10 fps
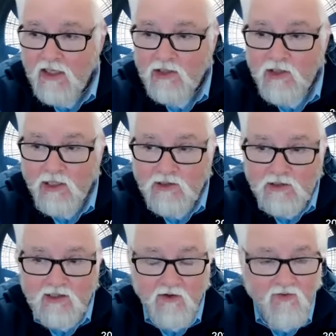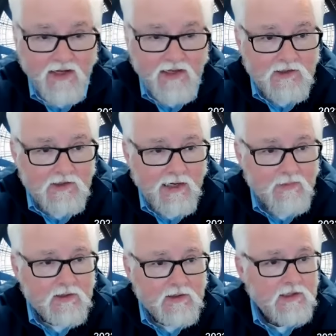changes in their finances
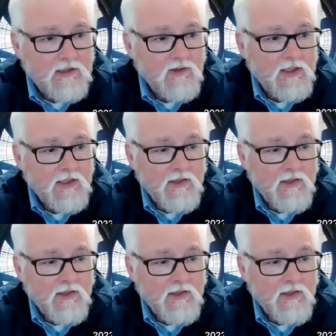happen continually,